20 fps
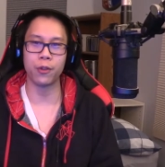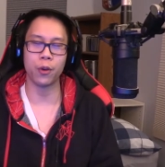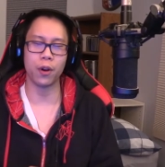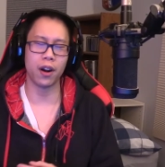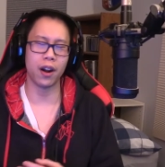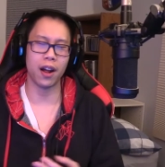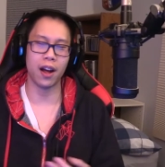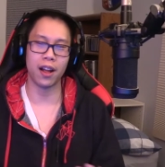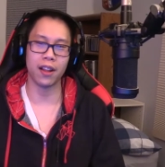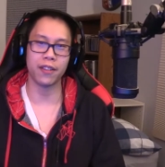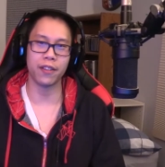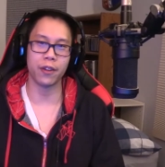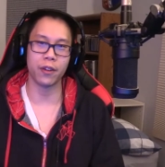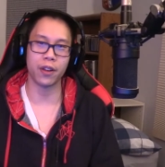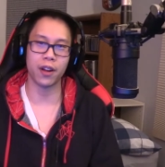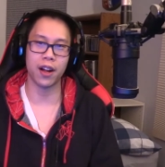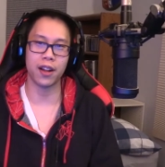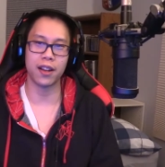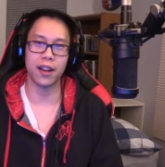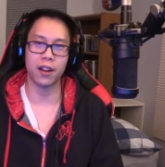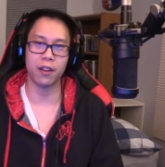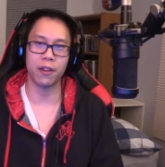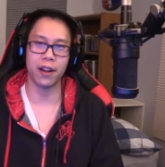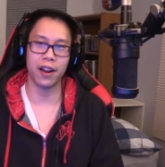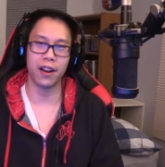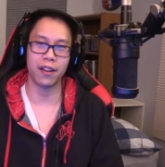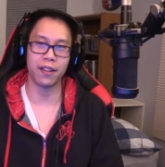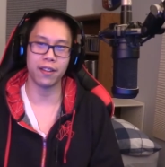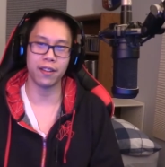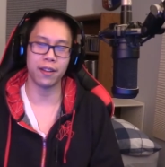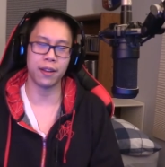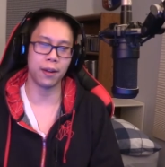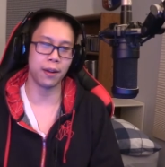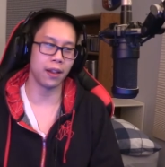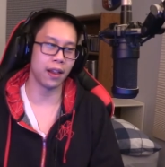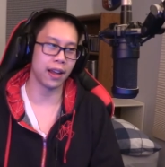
who are also content creators and see,